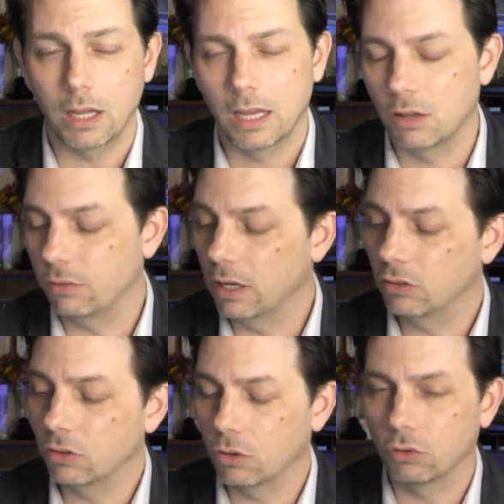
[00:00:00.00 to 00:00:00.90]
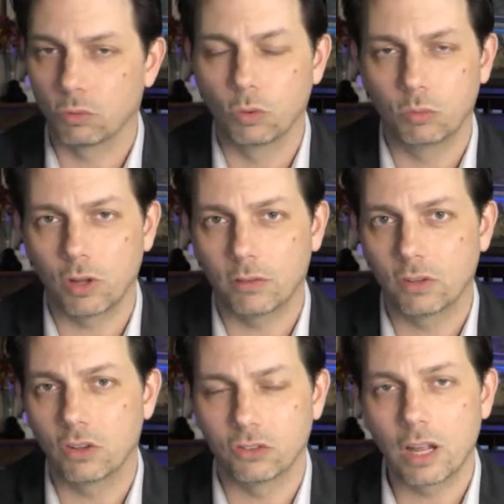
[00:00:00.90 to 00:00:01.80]
If each of those rooms off to
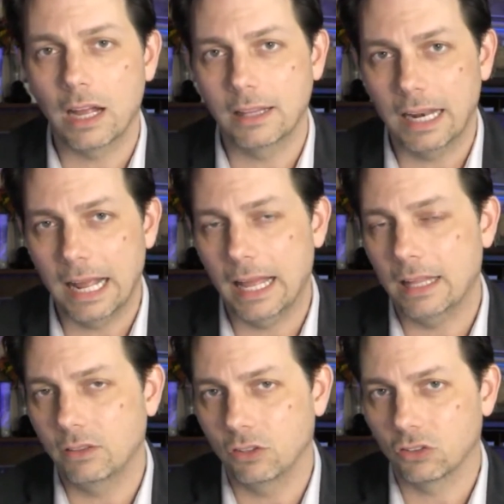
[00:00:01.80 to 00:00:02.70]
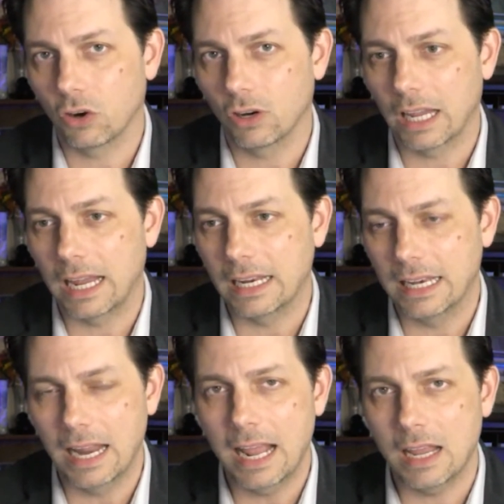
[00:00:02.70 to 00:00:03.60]
the side that had the Stargate
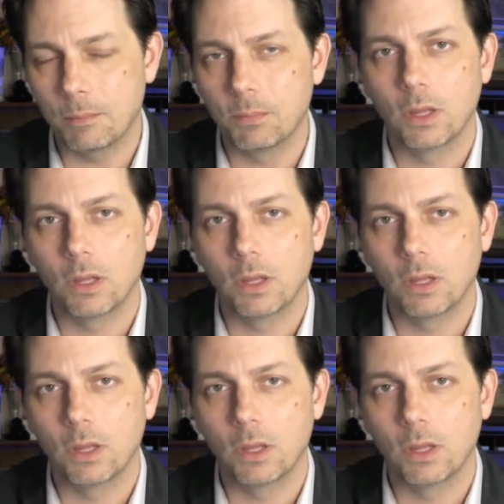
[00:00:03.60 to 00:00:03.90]
name